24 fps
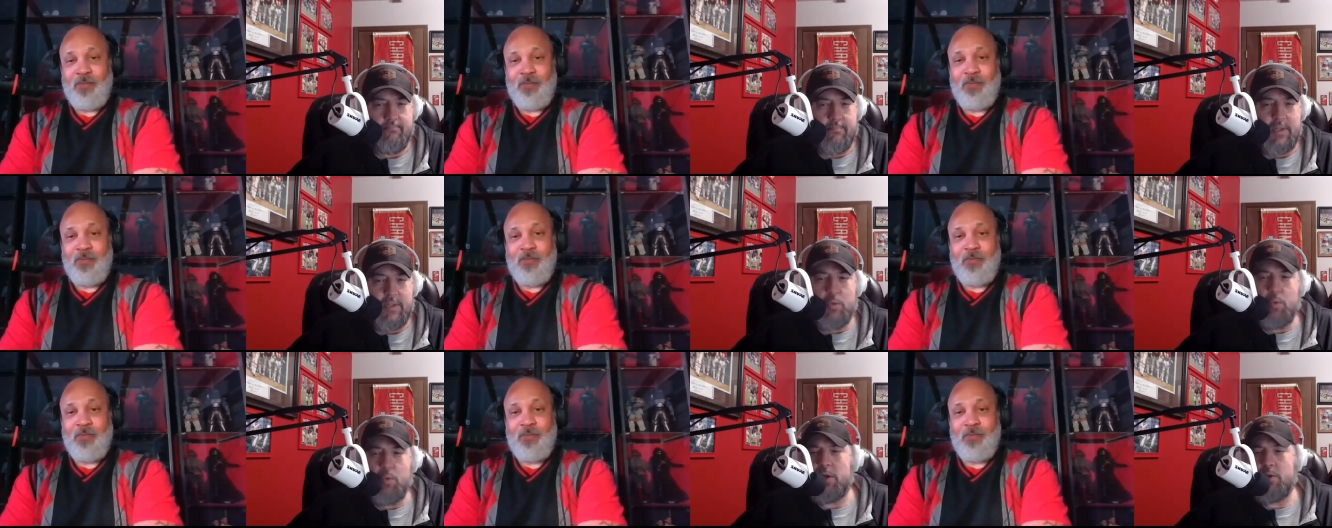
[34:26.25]

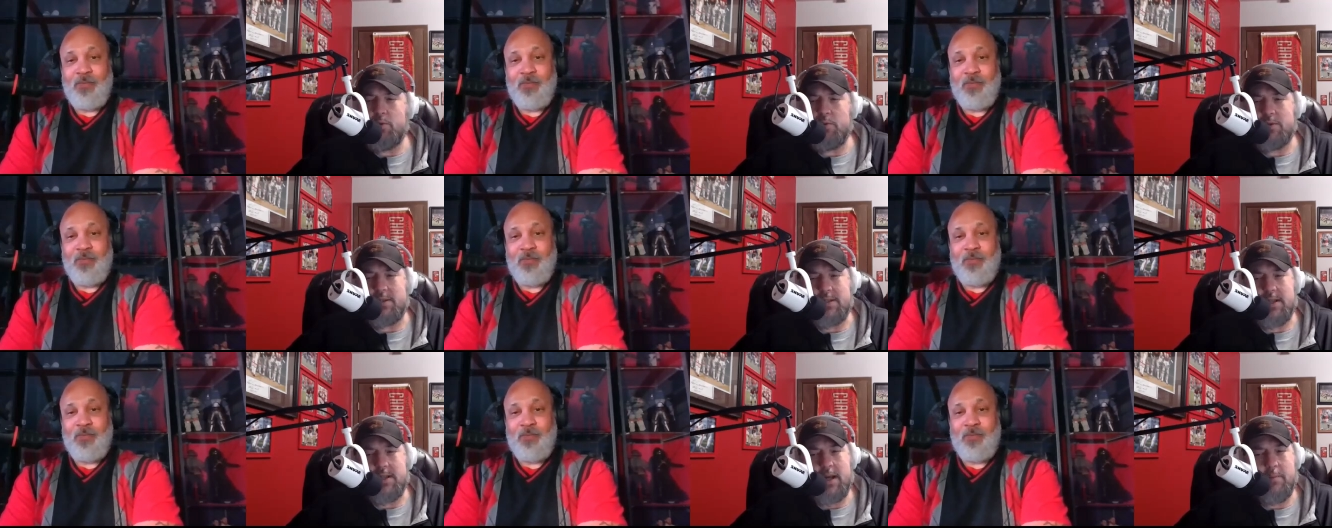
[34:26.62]
Speaker 1: You want to
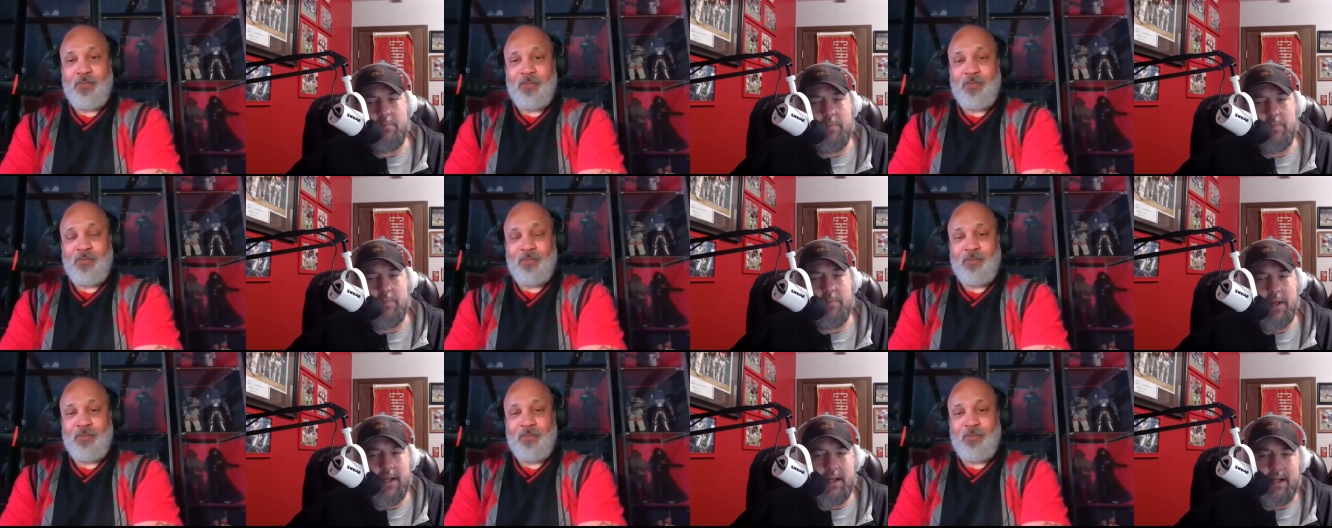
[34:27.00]
do a side
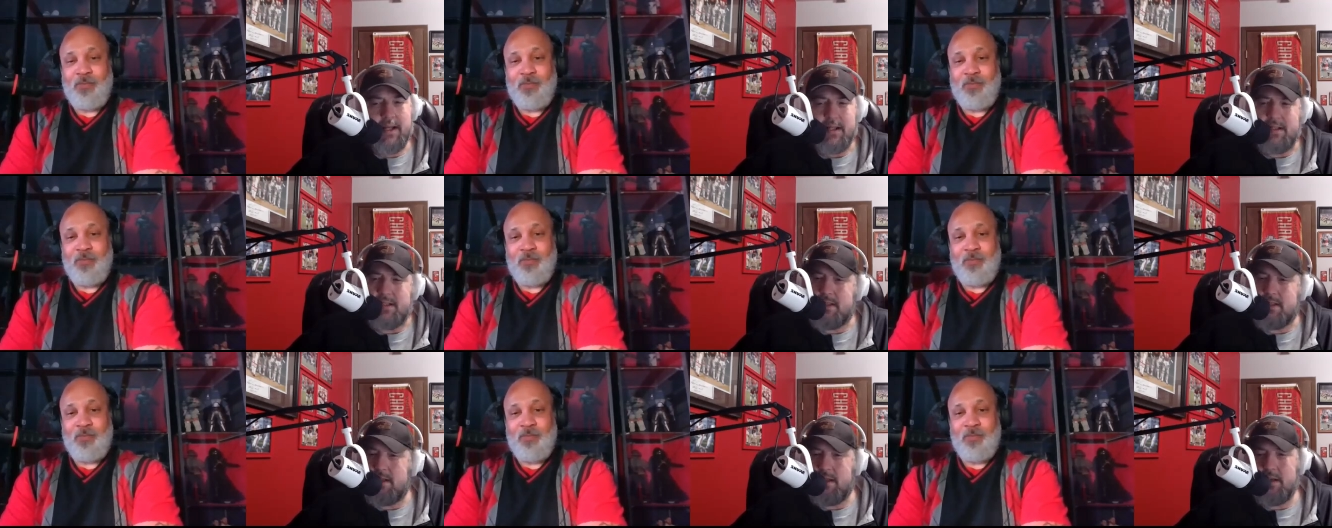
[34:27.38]
bet
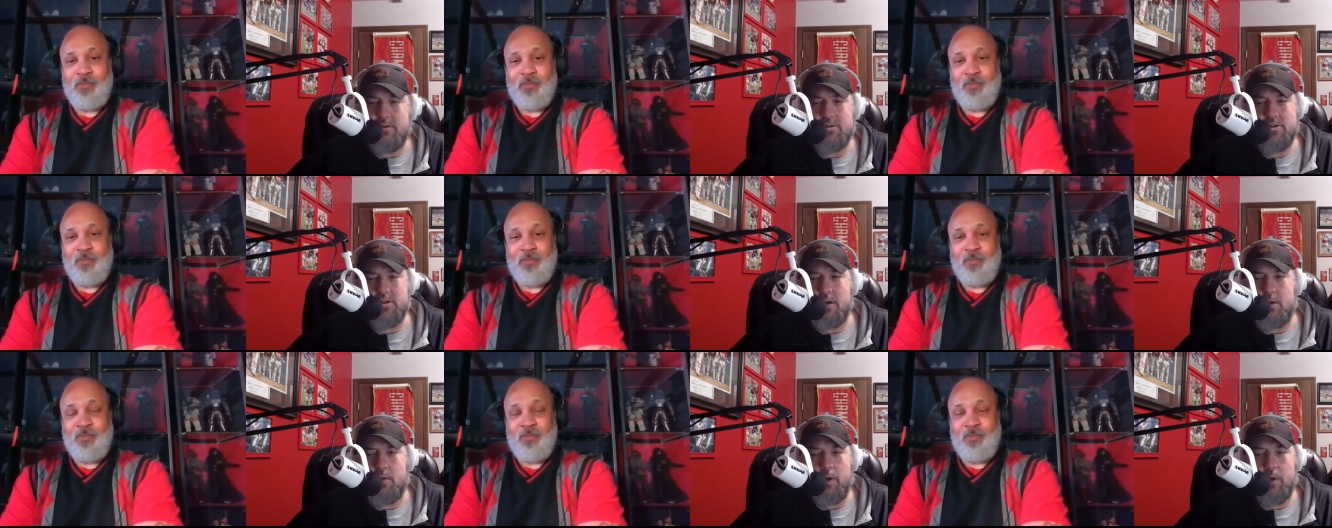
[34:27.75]
because
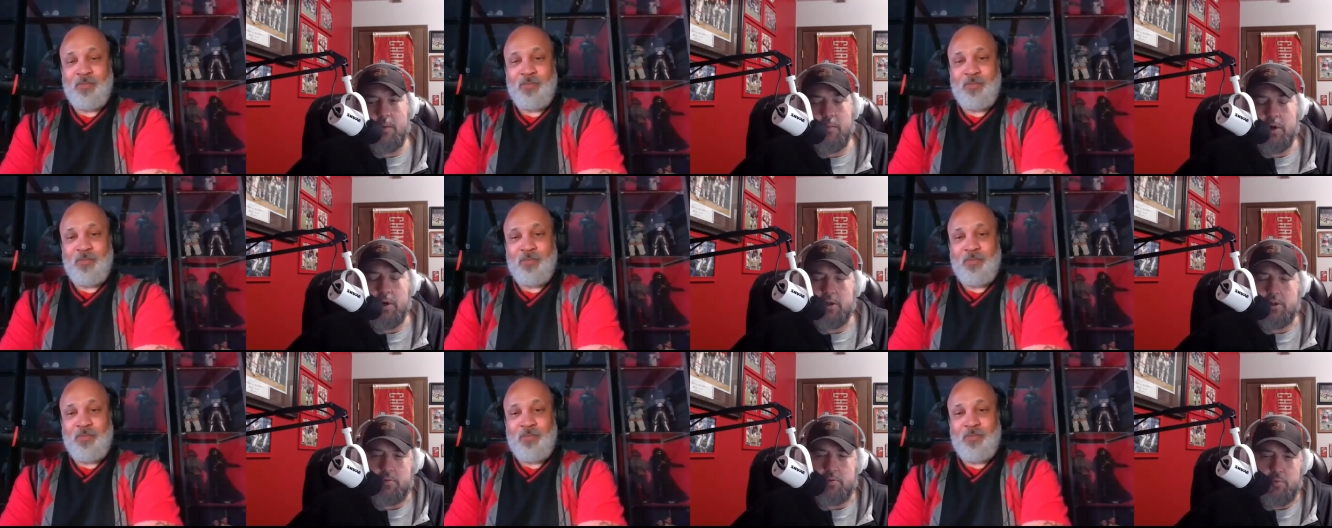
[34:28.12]
there's no way
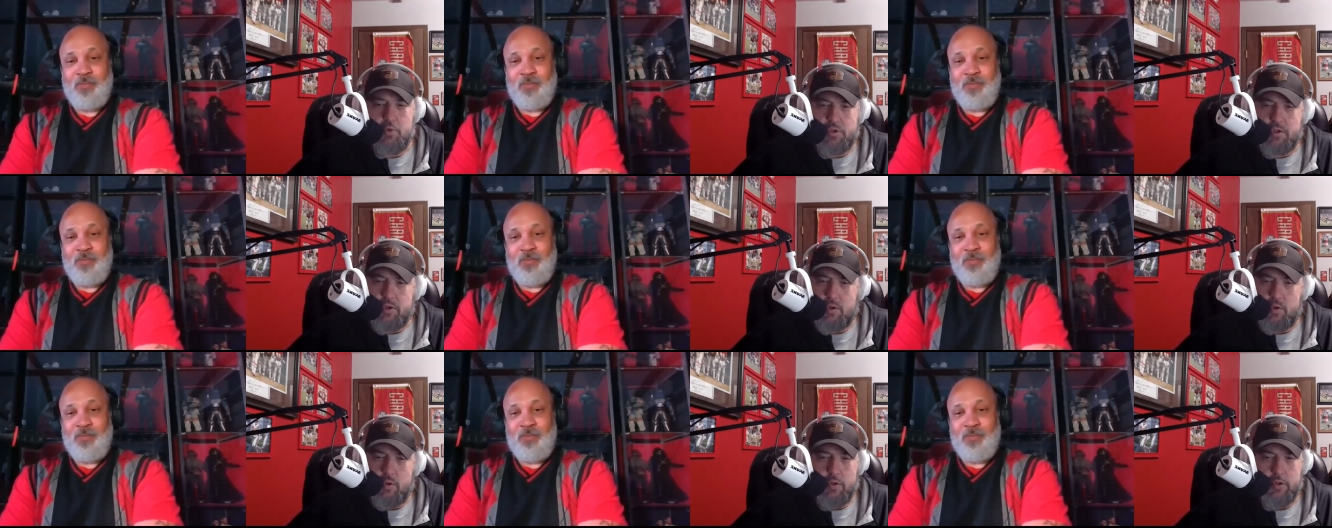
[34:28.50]

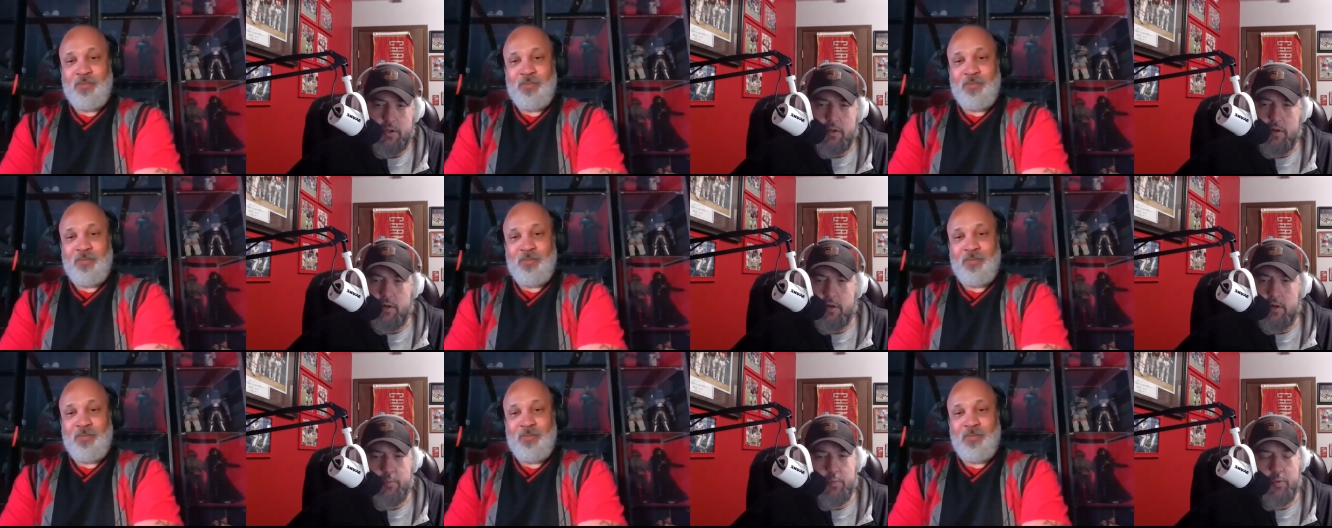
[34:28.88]
Baltimore's scoring
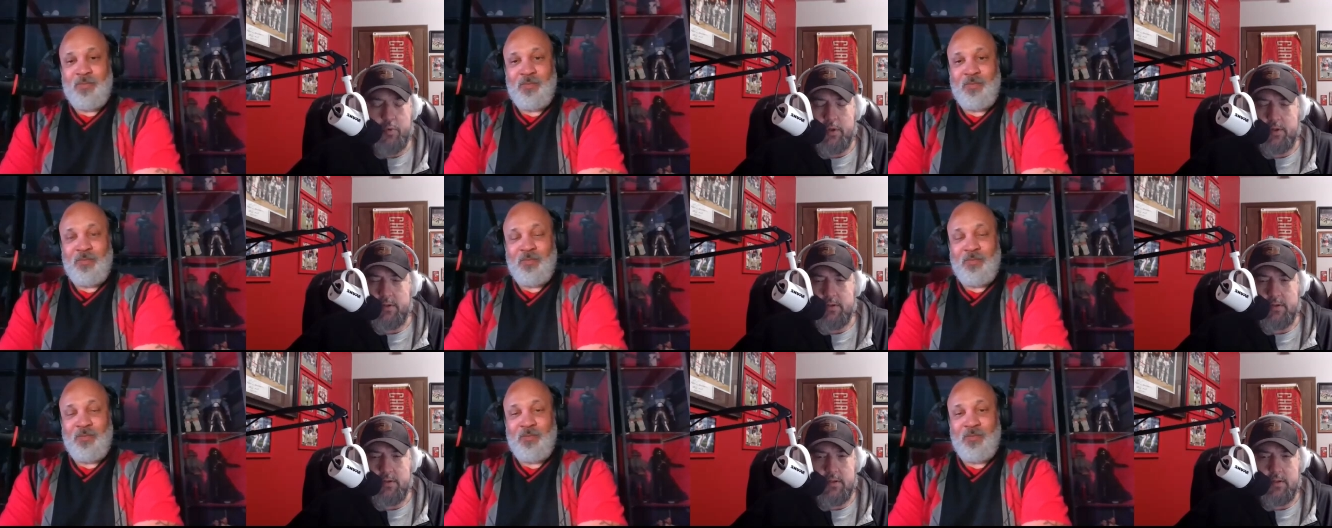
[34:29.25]
30
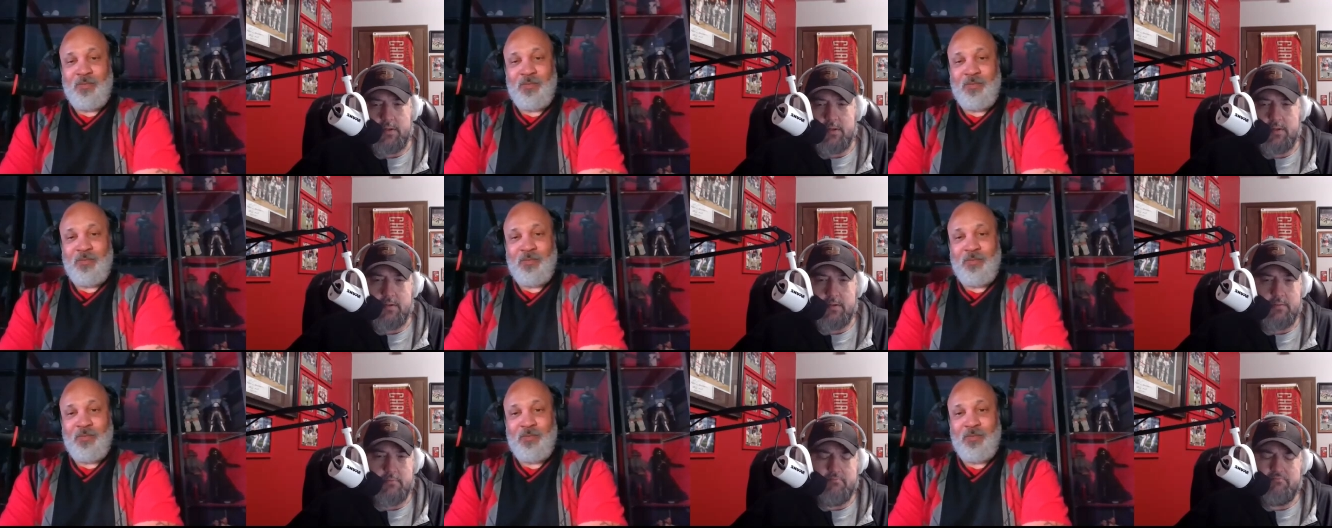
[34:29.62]
points on
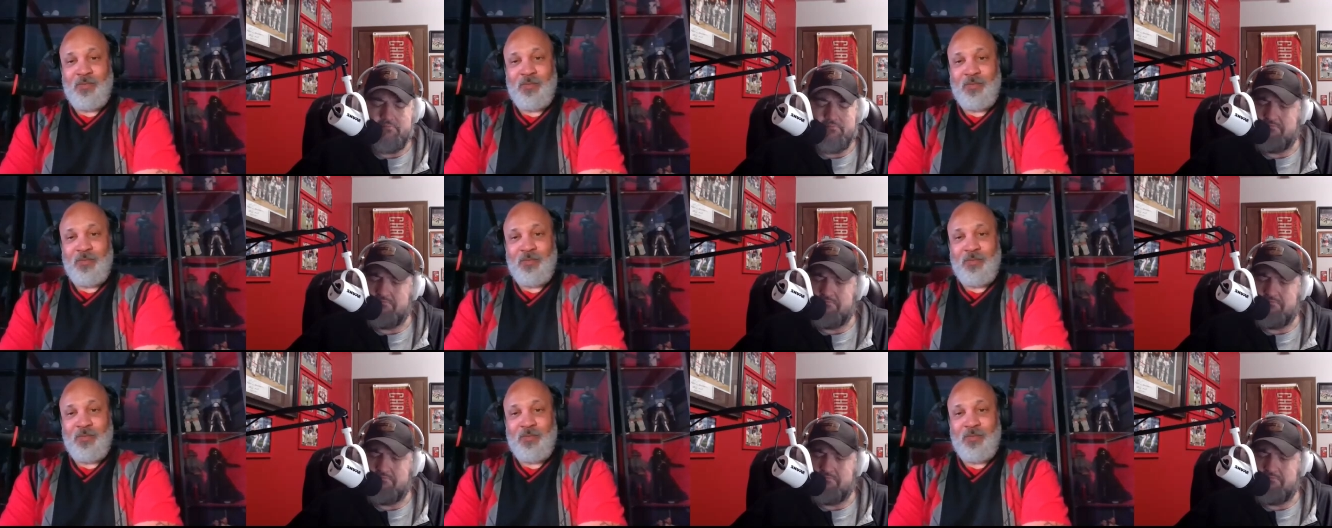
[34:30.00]
us.